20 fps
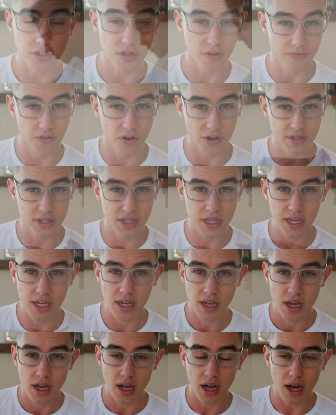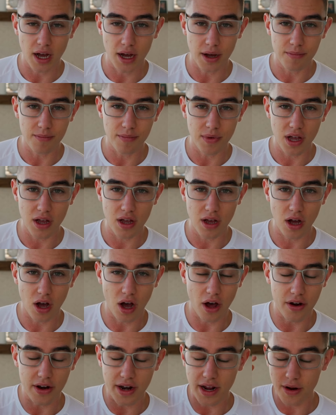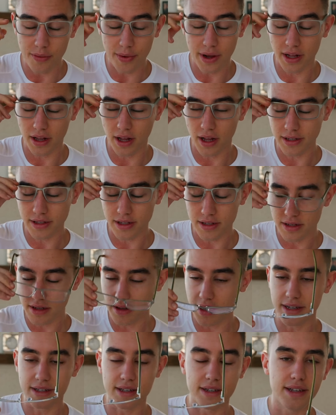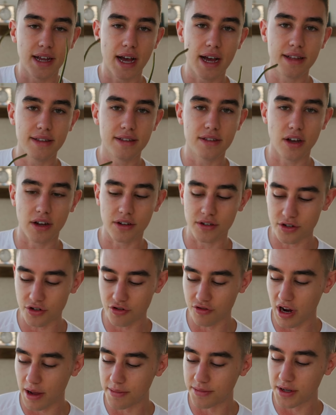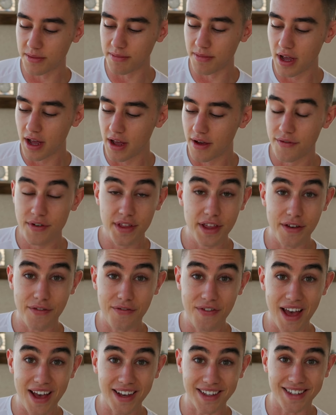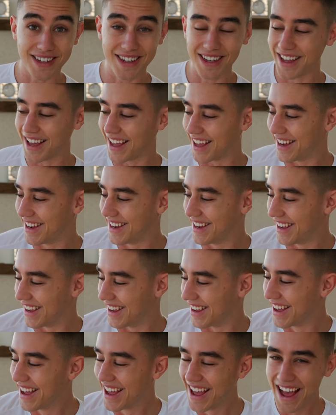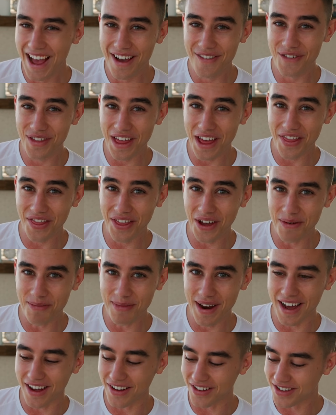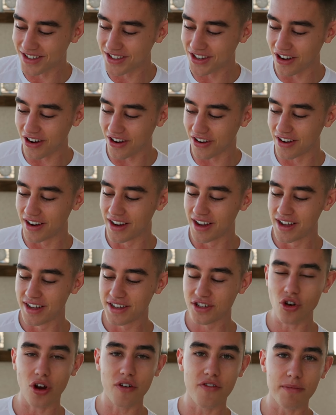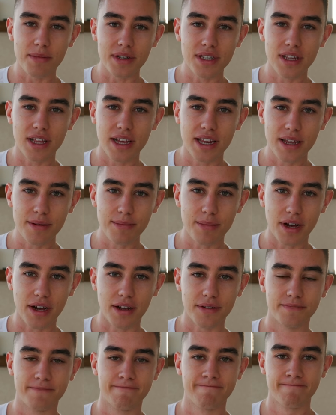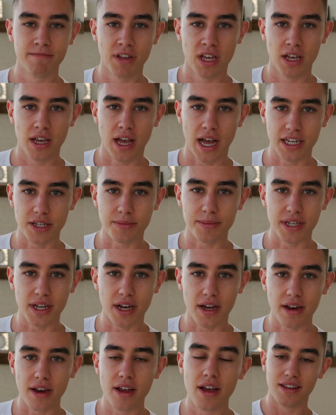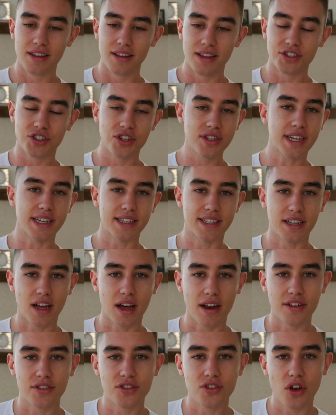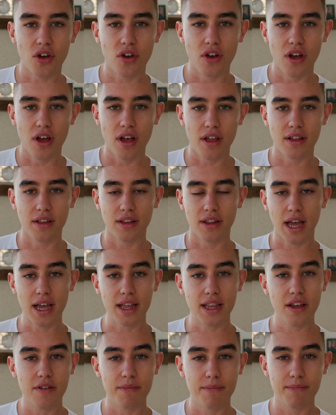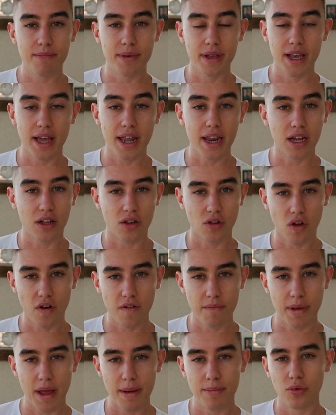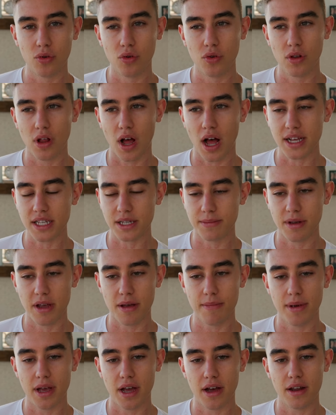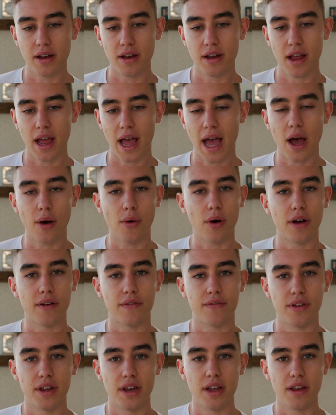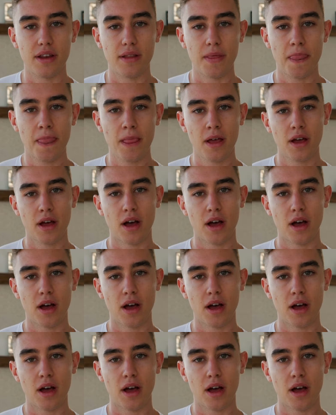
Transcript: So firstly, I don't need to wear glasses. These are Dad's, I just grabbed them for the effect and for that thumbnail. So sorry for misleading, but had to be done. Let's just get started. So lately I've been getting a lot of people ask me about how I fit in